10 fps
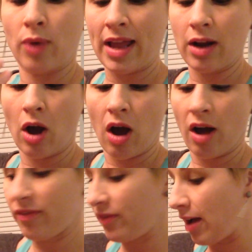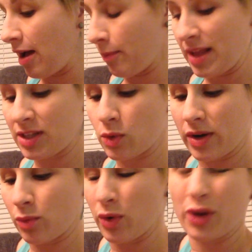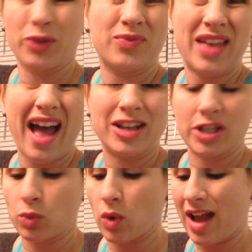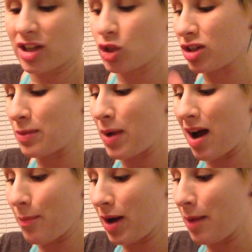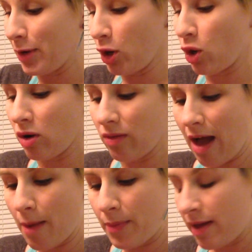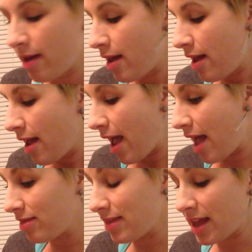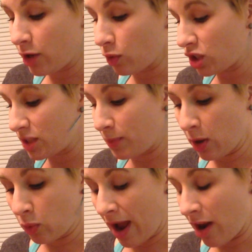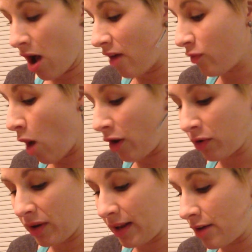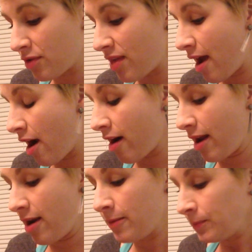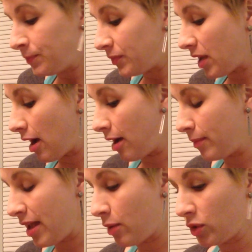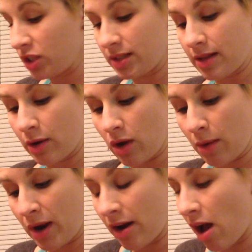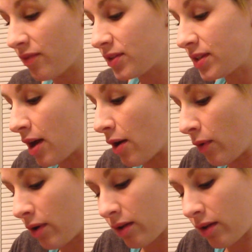right off. The edges will kind of start to pop up and curl up, and then it'll just peel right off. Water will get under there, and it'll come right off. So